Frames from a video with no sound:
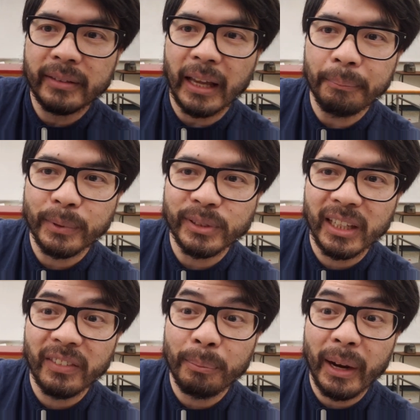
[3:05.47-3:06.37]

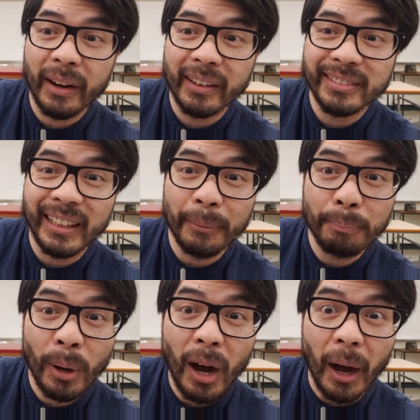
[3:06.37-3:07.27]
10% of Americans
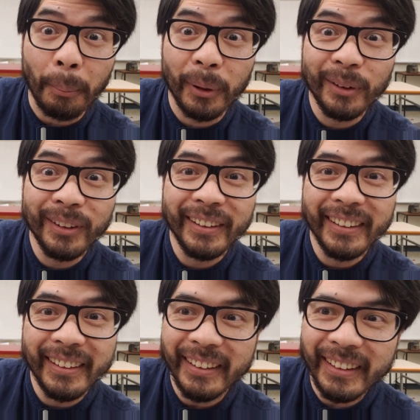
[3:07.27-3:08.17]
think pop
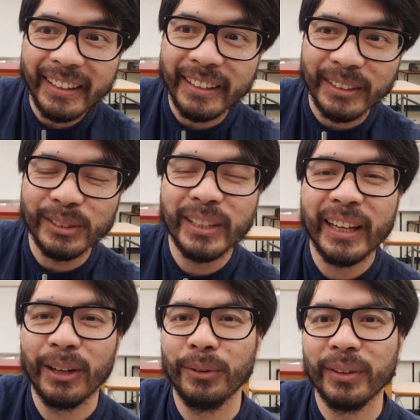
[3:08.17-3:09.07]
is
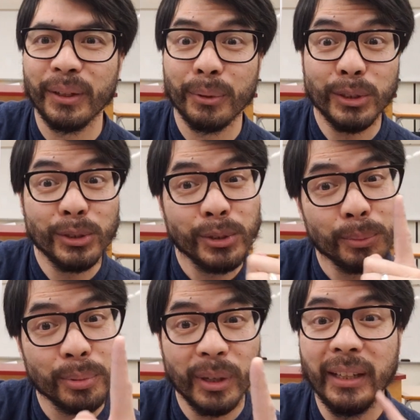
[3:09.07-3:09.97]
healthy, which is
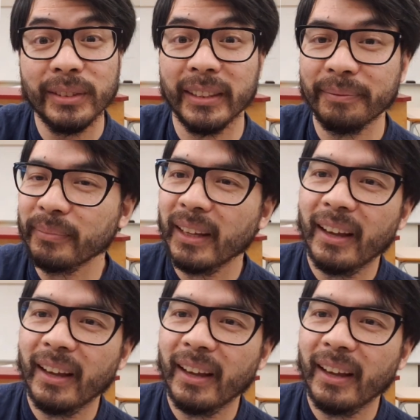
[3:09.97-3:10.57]
surprising.